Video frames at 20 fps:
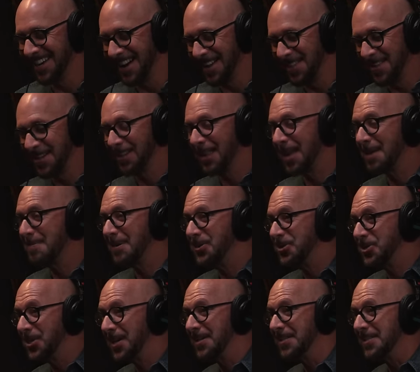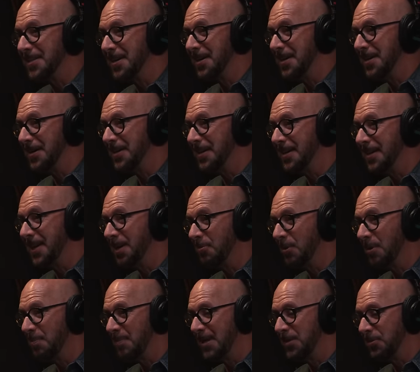I think a lot about genocide mm-hmm. and
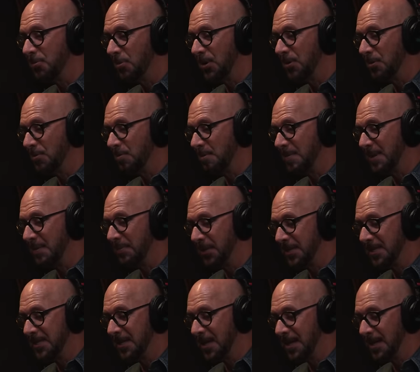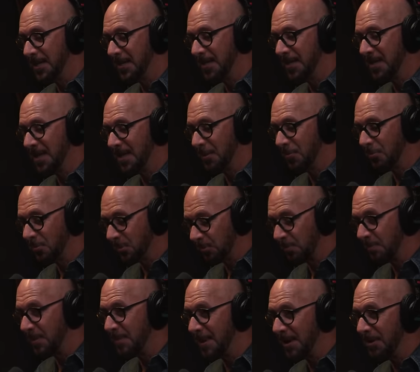what makes one group of people decide that the
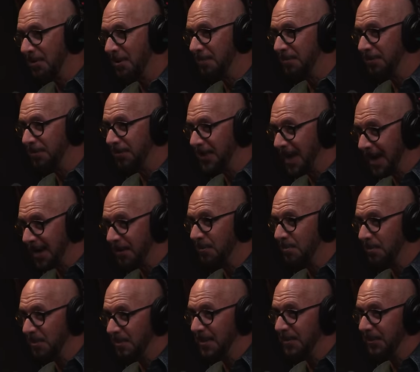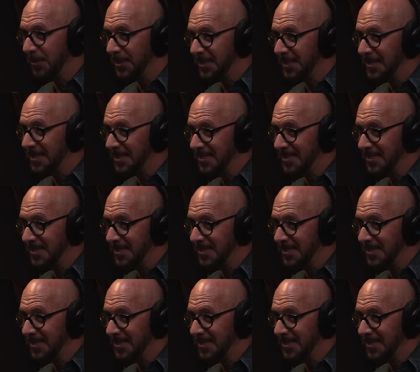world would be better off if that group of people didn't